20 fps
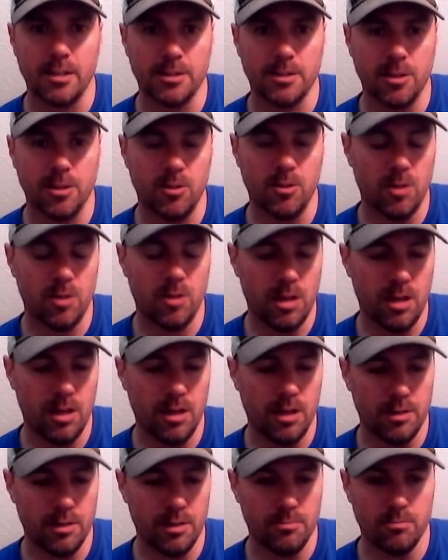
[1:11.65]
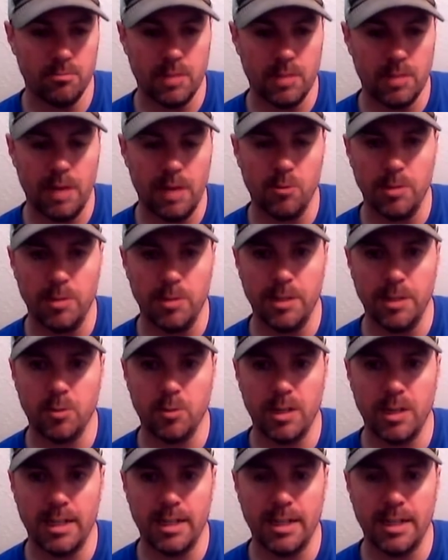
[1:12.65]
so that will be
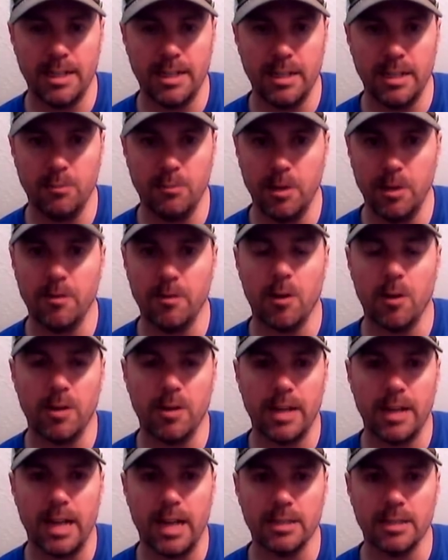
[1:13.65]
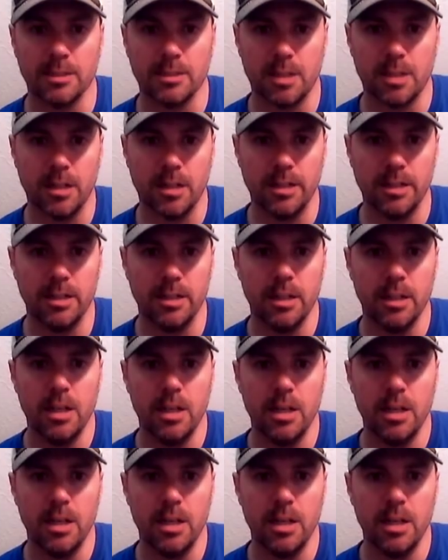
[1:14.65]
2019. We've already gotten started.